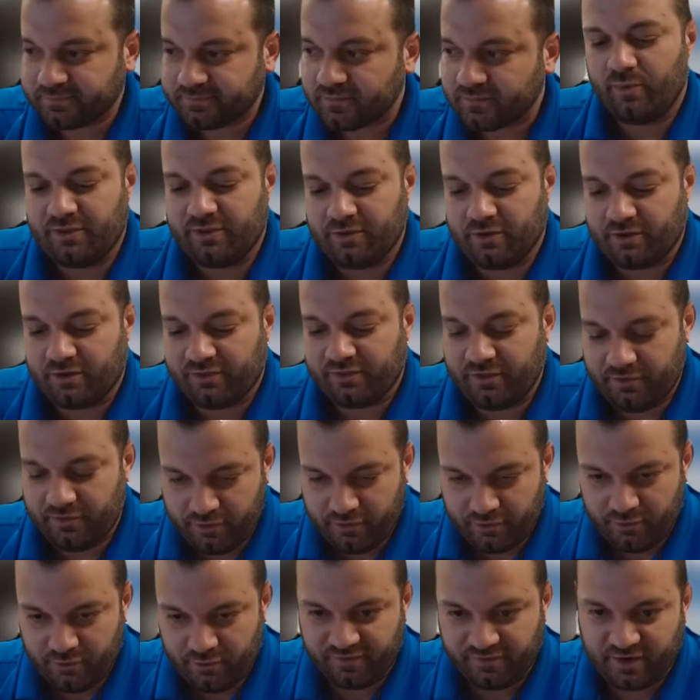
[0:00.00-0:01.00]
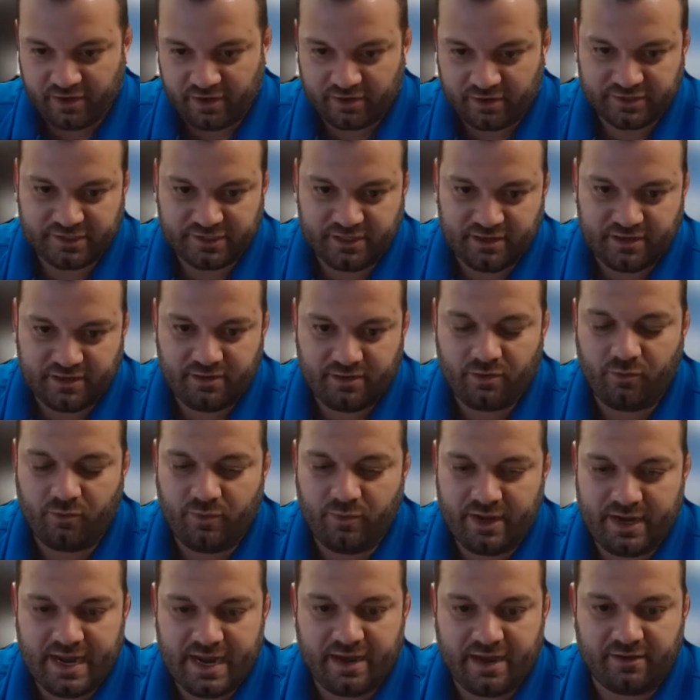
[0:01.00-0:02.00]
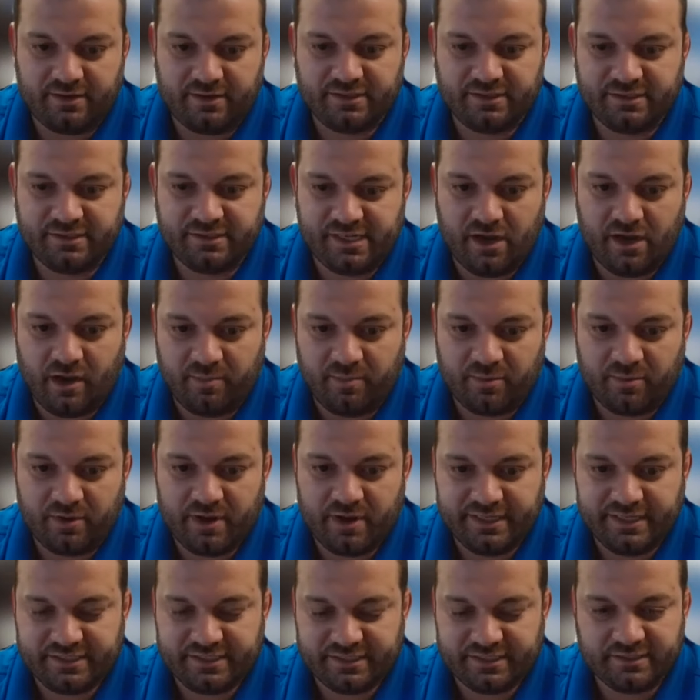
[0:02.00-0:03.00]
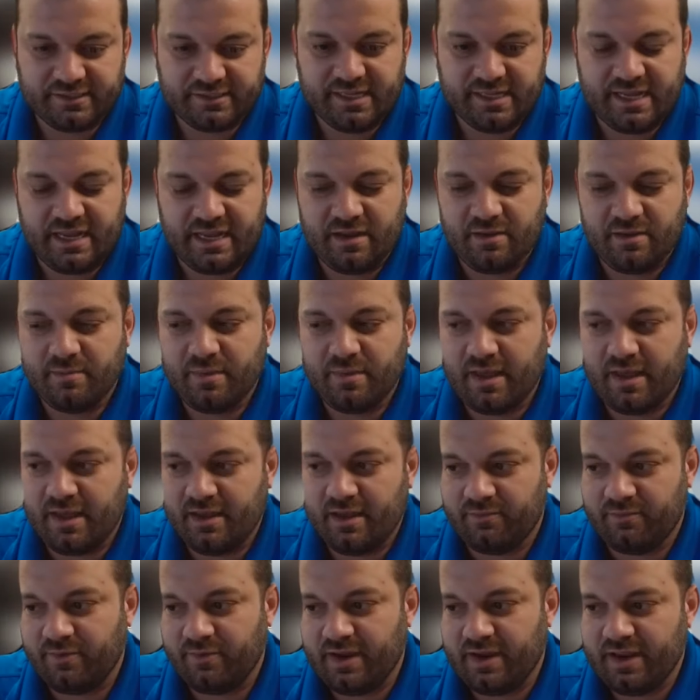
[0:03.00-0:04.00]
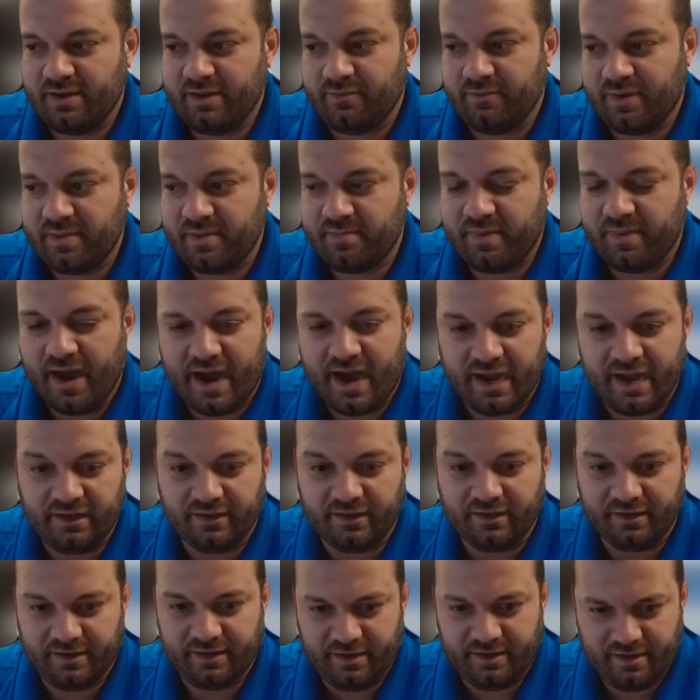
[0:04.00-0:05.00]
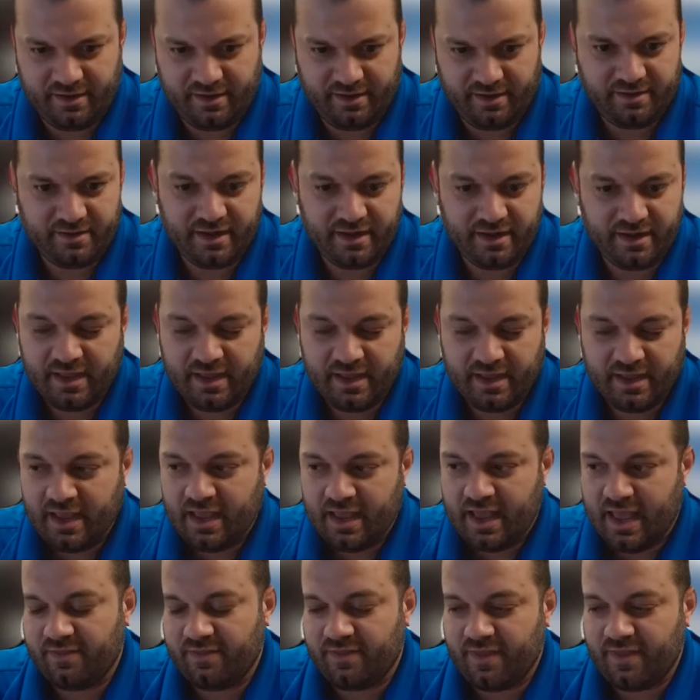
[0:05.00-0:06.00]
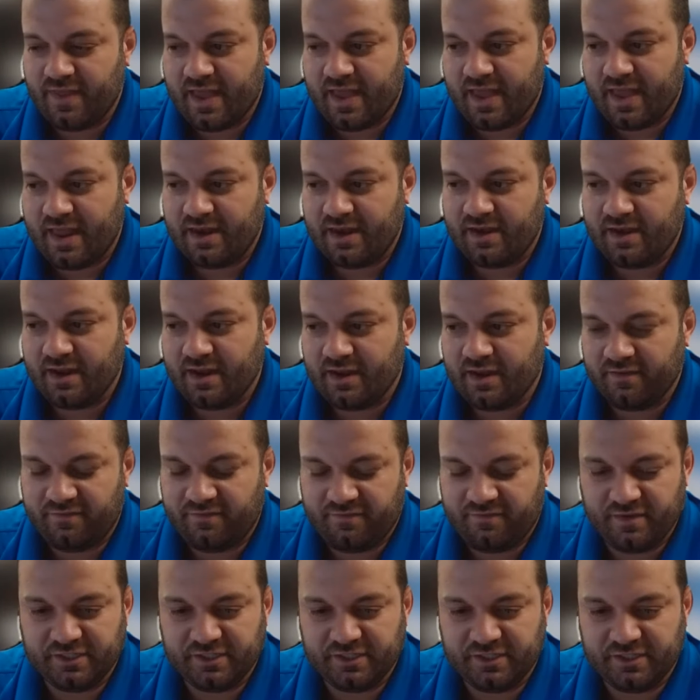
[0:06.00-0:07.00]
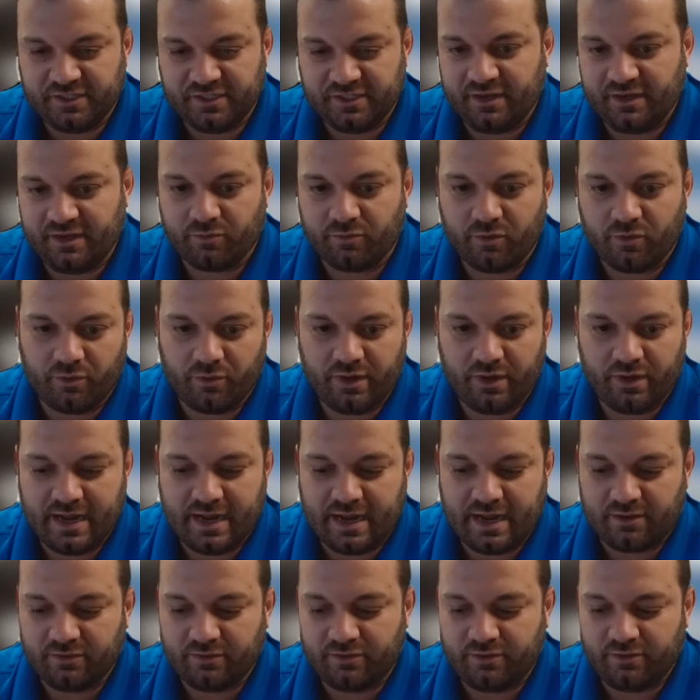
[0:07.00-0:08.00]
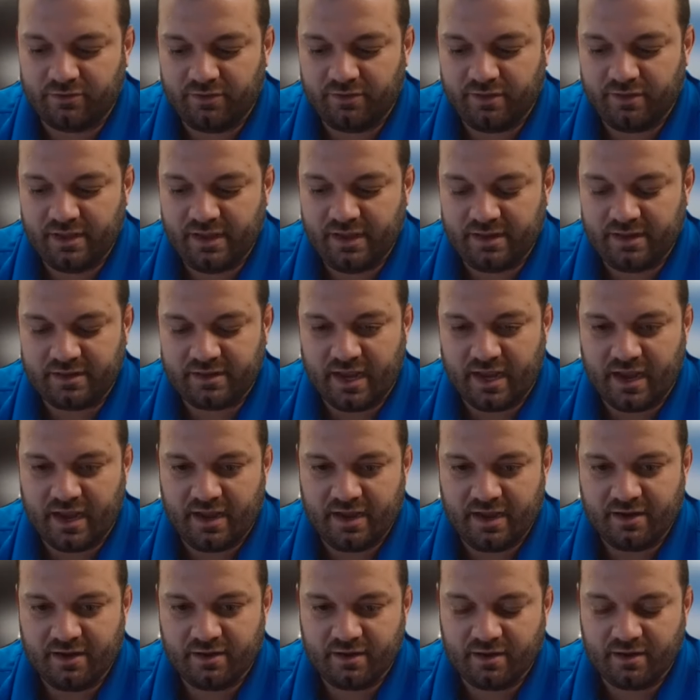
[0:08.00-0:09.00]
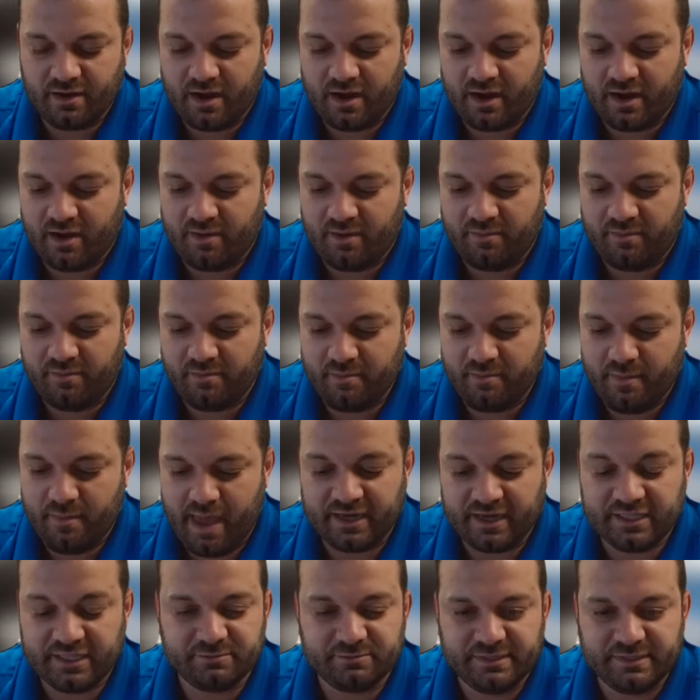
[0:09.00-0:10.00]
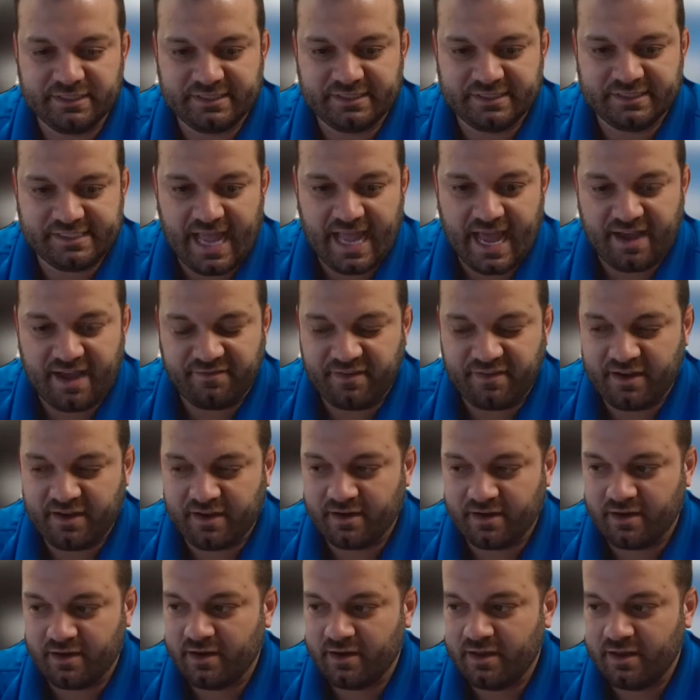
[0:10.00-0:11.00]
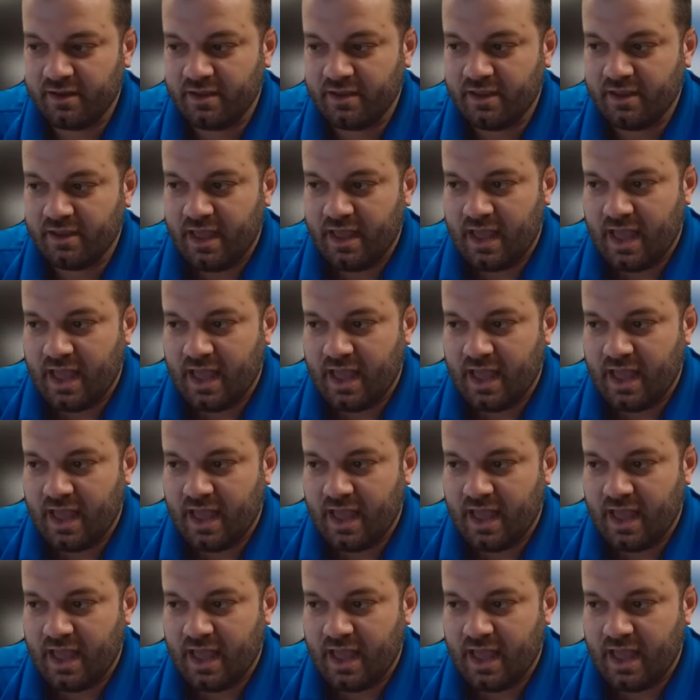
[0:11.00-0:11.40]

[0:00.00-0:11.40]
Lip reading: We took the new version, went out as the operations team, and we piloted it and then officially rolled it out to the entire management staff here.